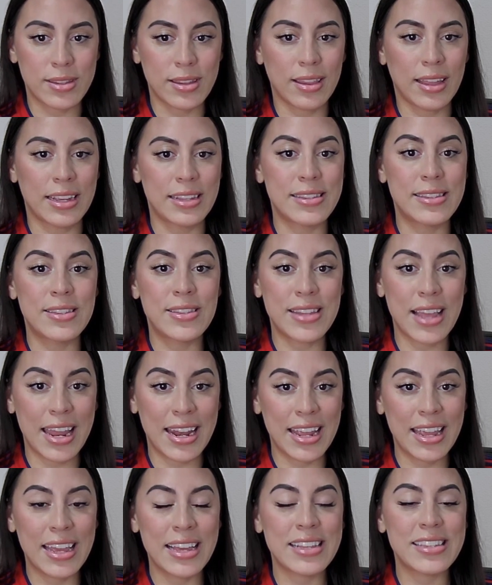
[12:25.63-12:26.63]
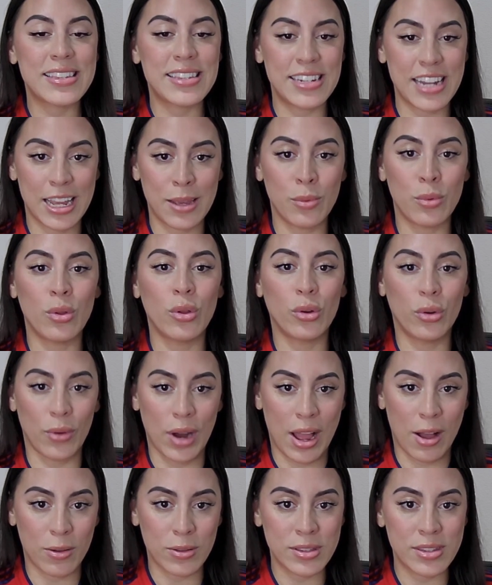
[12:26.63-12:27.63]
like steady, stable
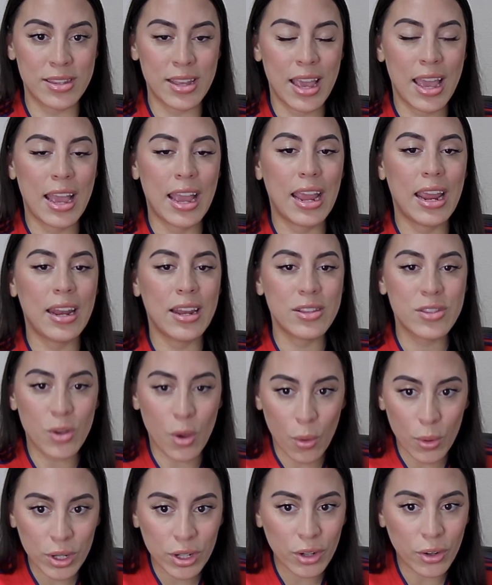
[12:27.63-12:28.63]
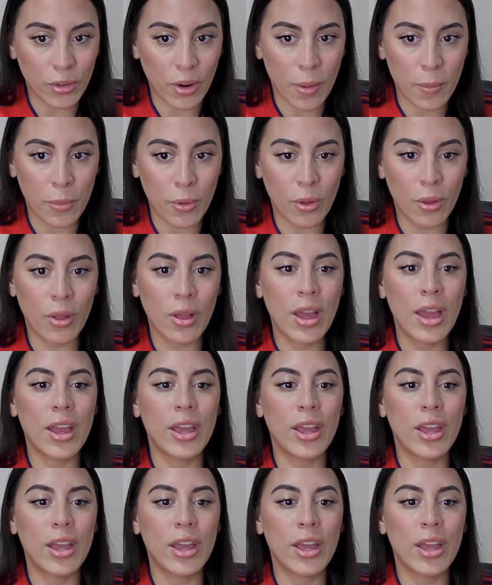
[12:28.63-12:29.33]
grounds, it is going to crumble.